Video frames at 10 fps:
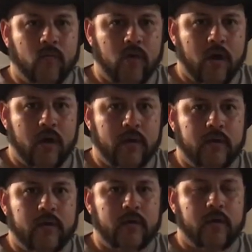
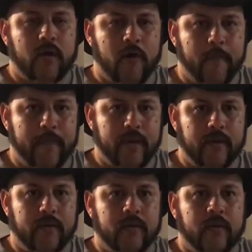1,
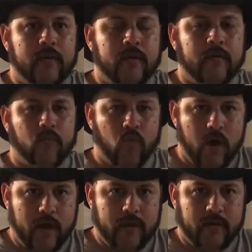open,
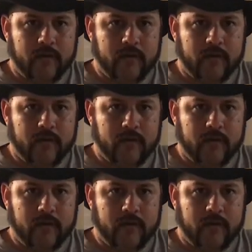1.